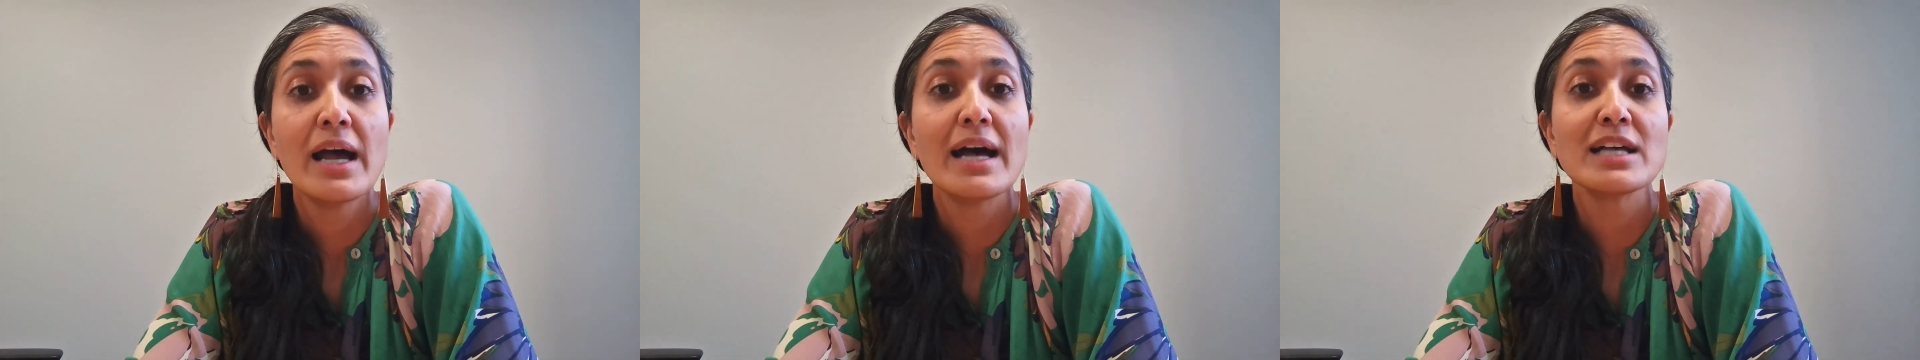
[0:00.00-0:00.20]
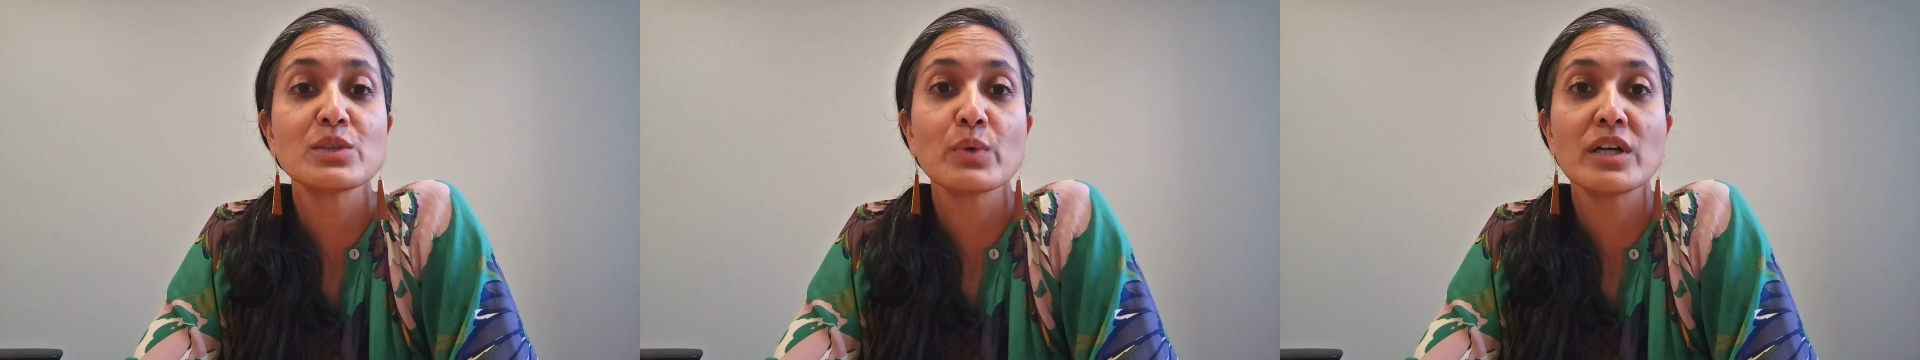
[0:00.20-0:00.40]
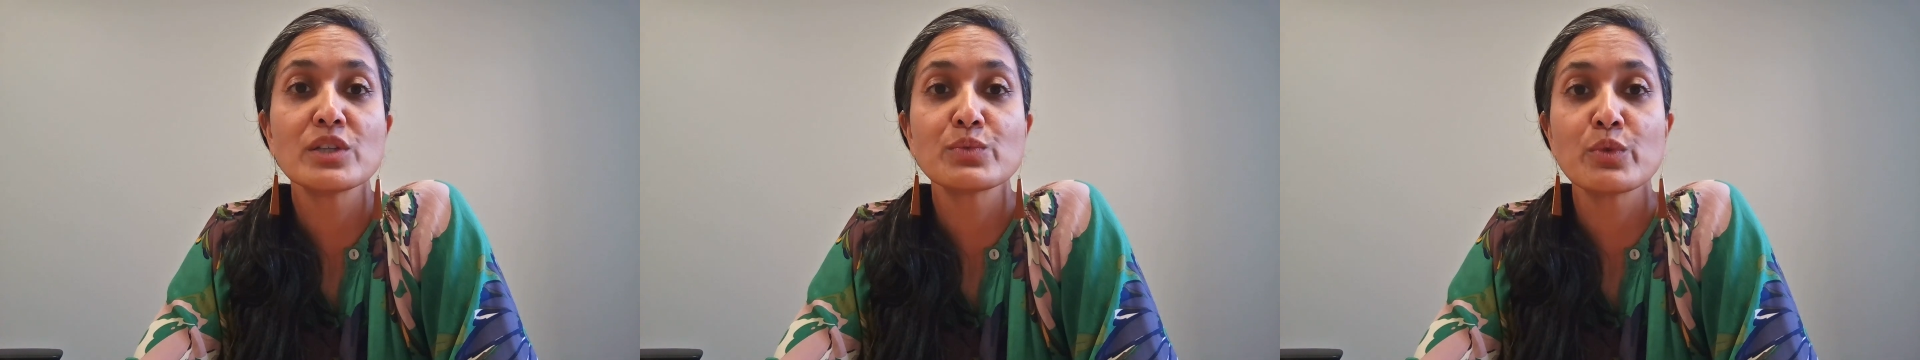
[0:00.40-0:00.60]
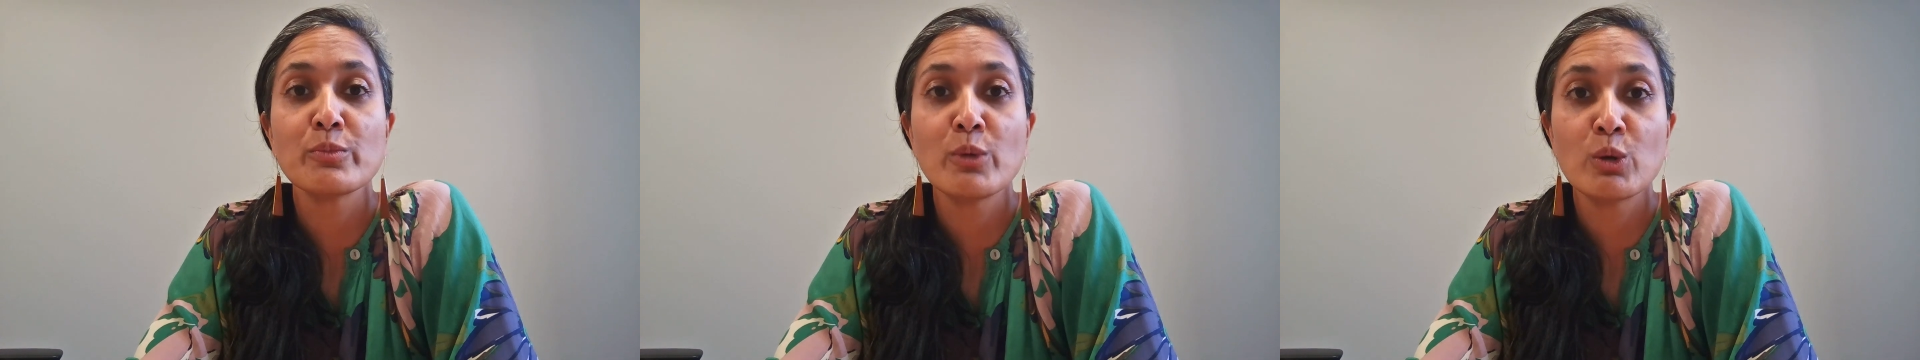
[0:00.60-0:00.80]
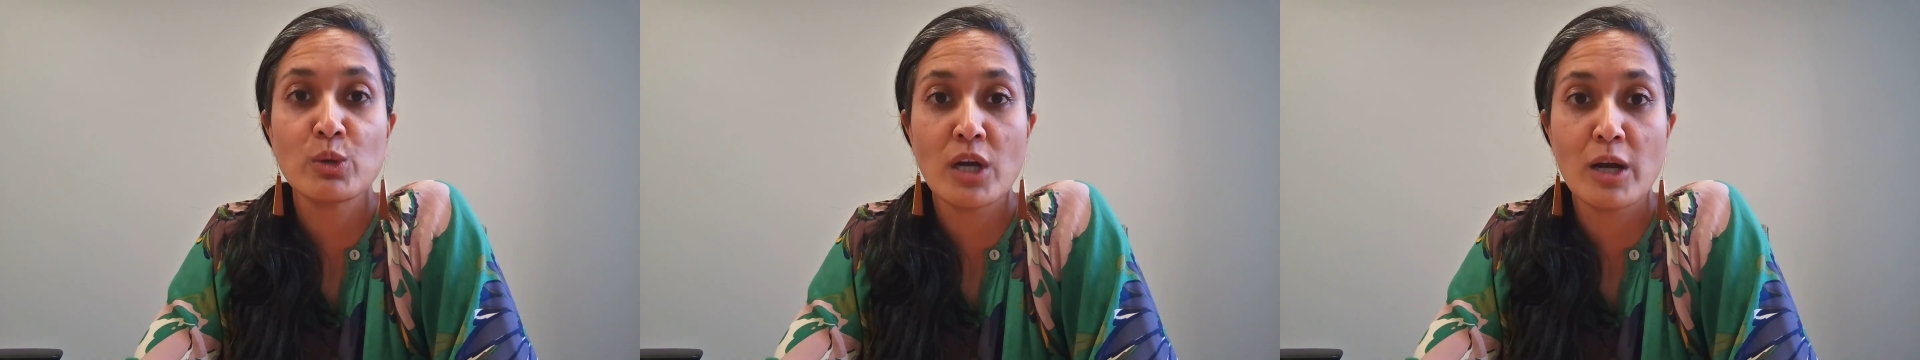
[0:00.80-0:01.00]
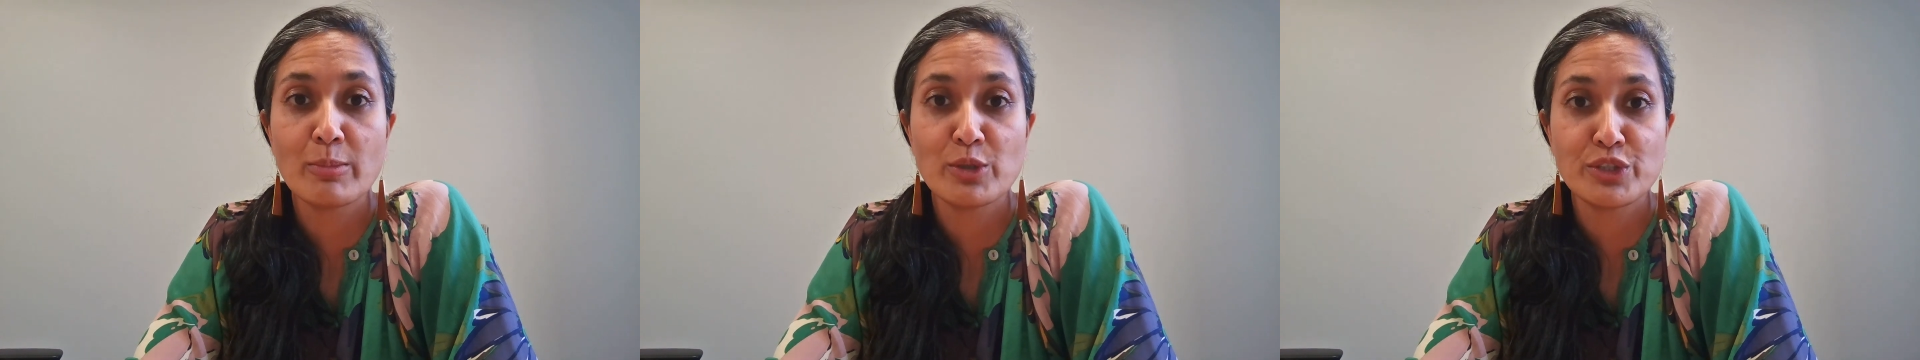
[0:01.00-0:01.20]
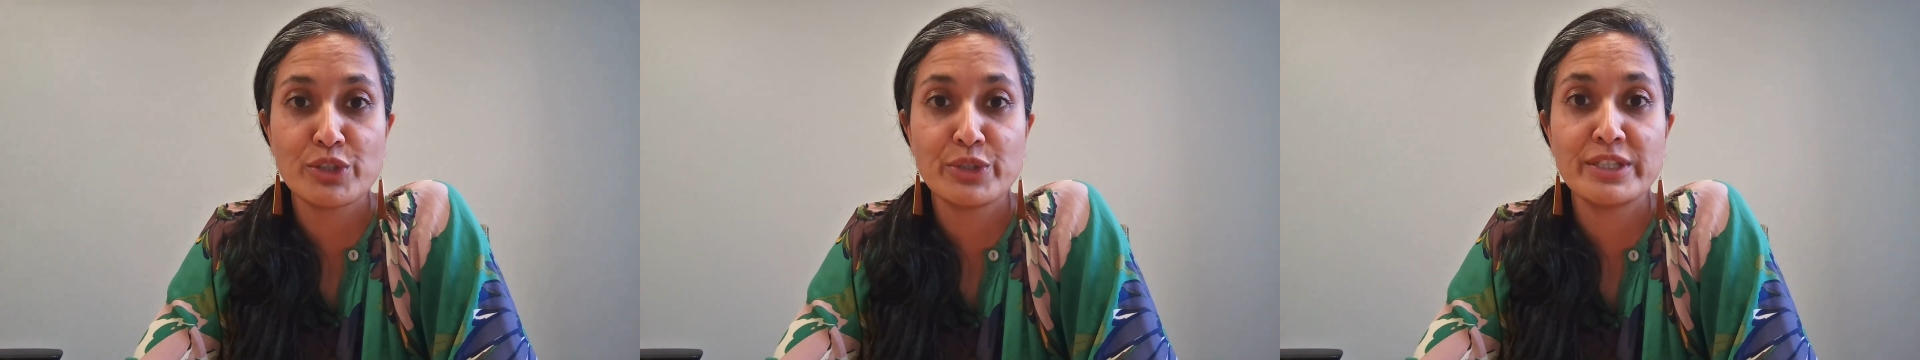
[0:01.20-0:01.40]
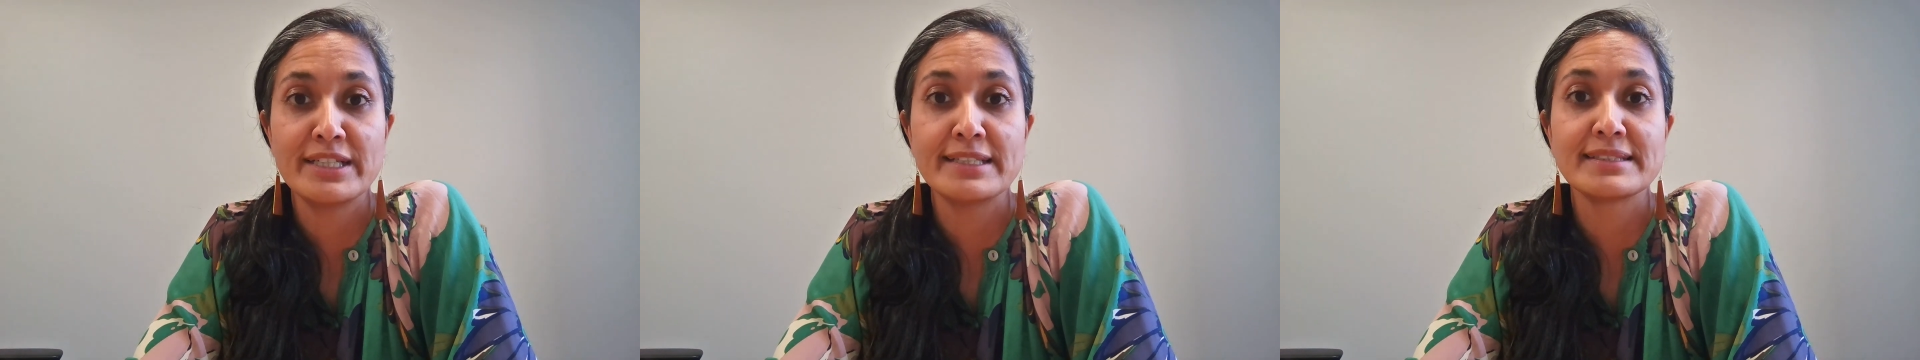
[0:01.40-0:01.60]
as well as remote
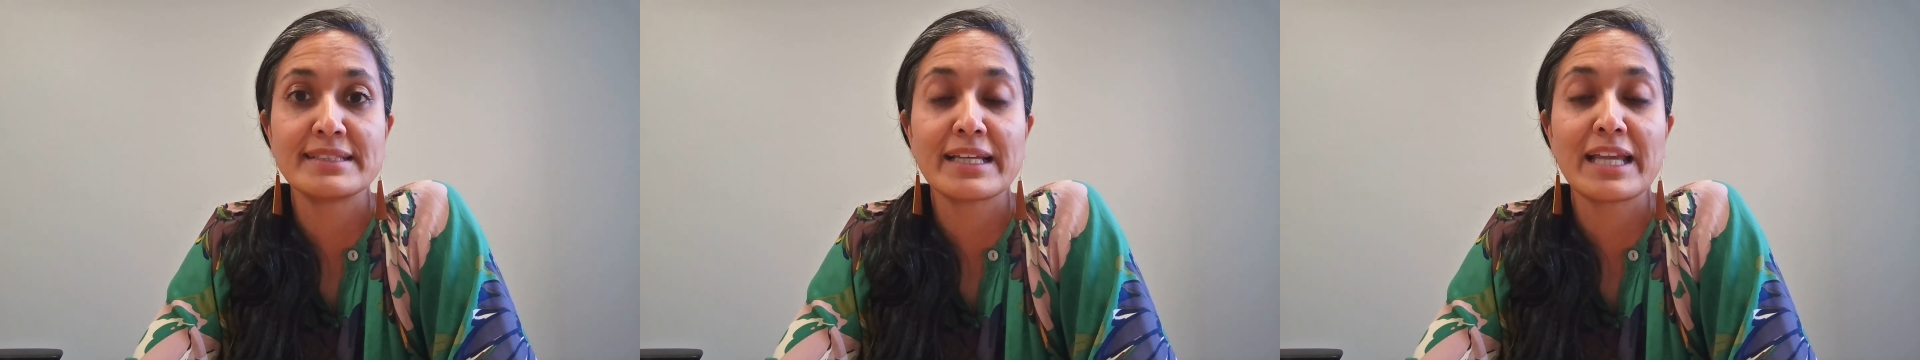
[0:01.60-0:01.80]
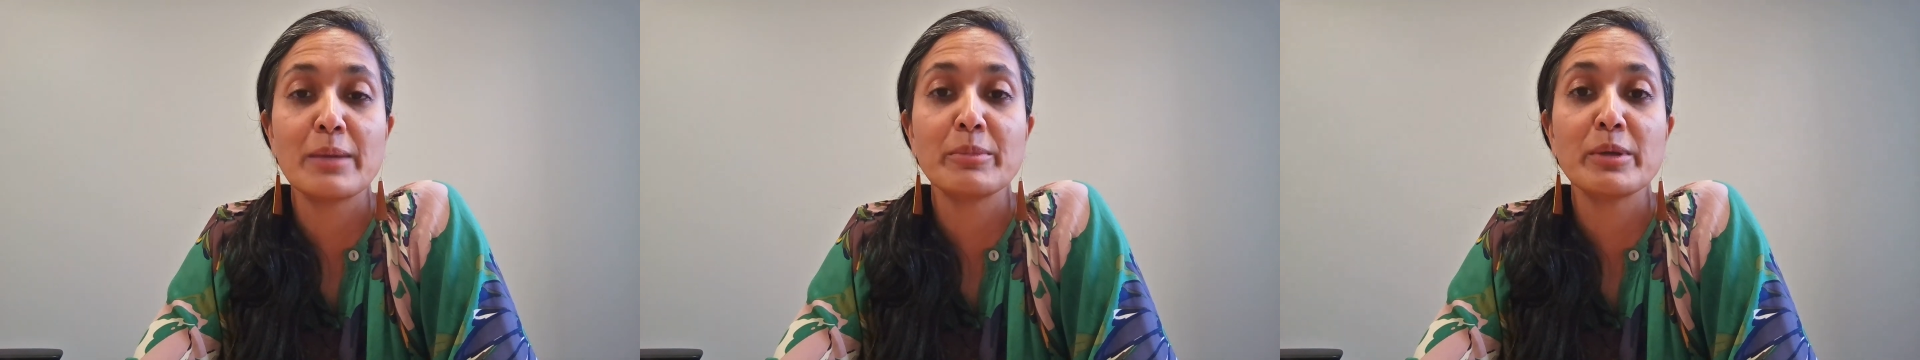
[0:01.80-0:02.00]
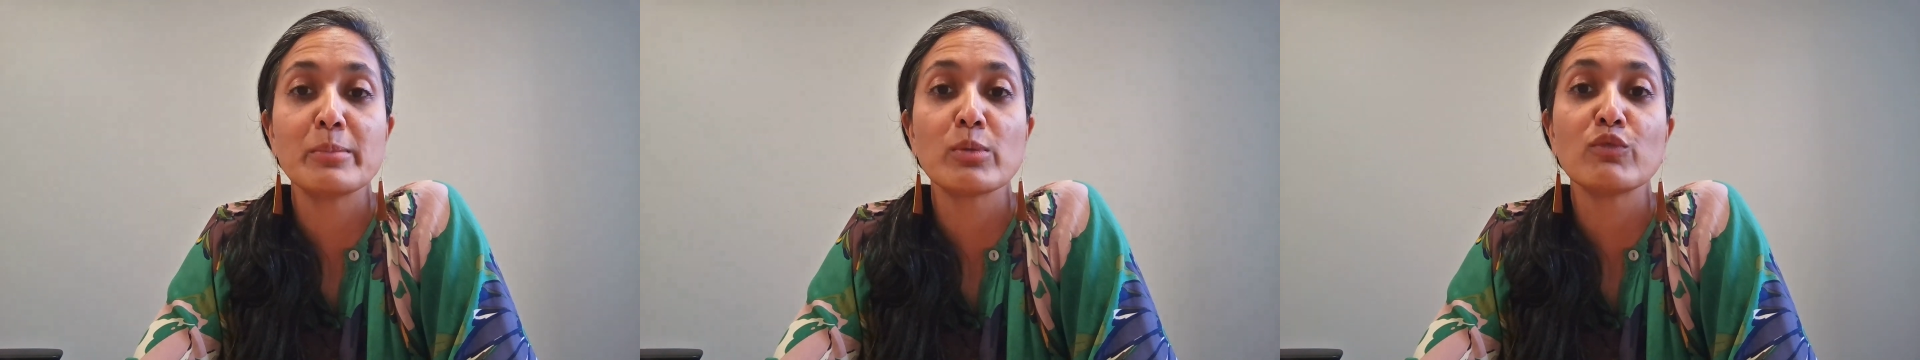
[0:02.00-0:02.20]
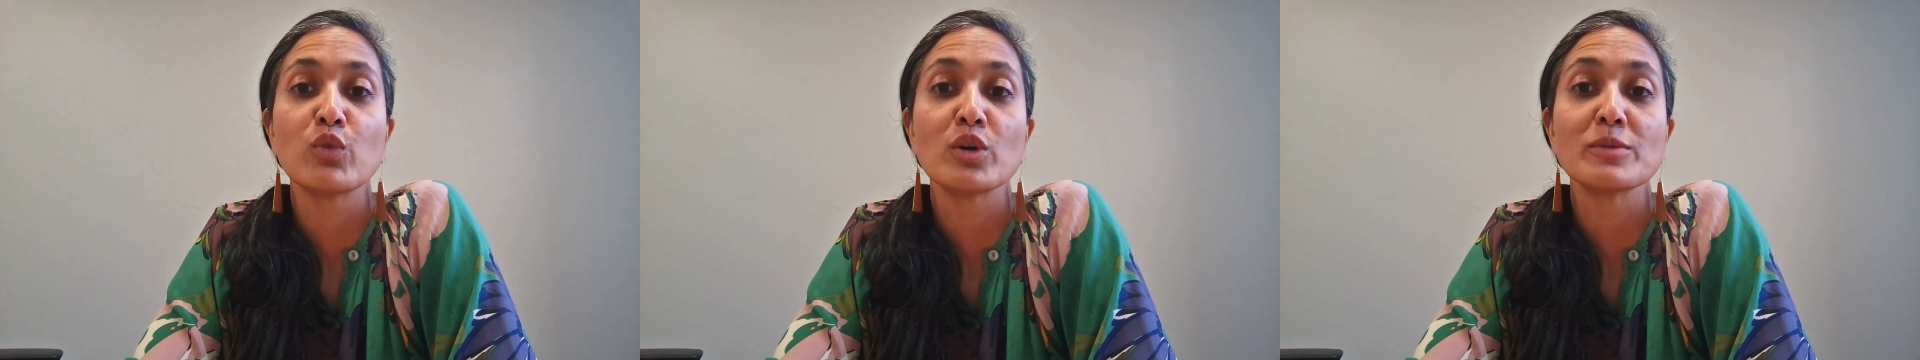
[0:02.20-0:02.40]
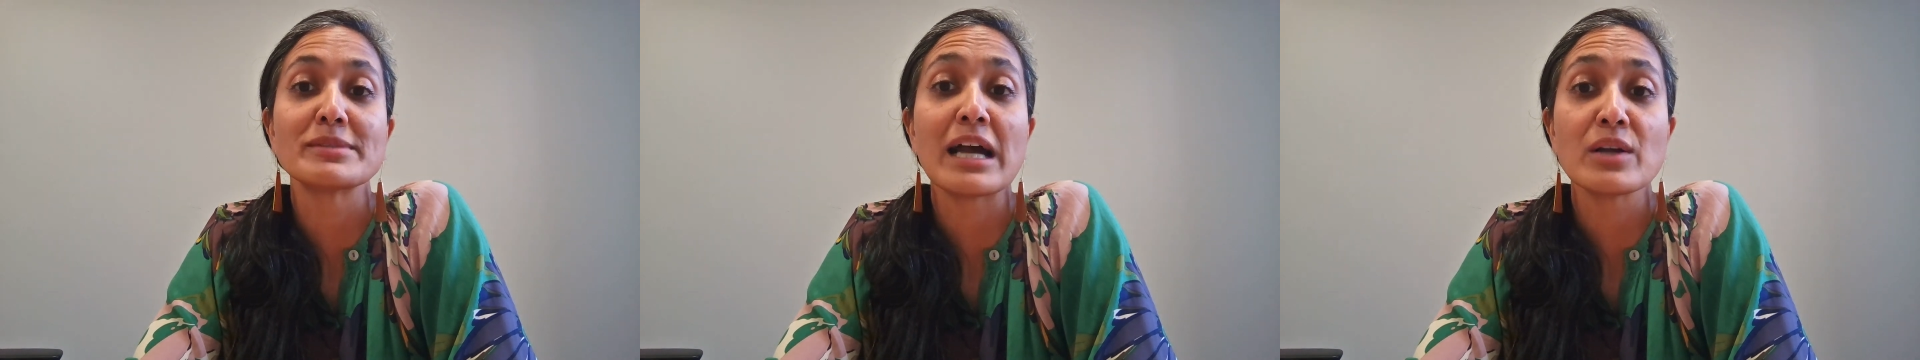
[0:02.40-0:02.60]
opportunities that can be performed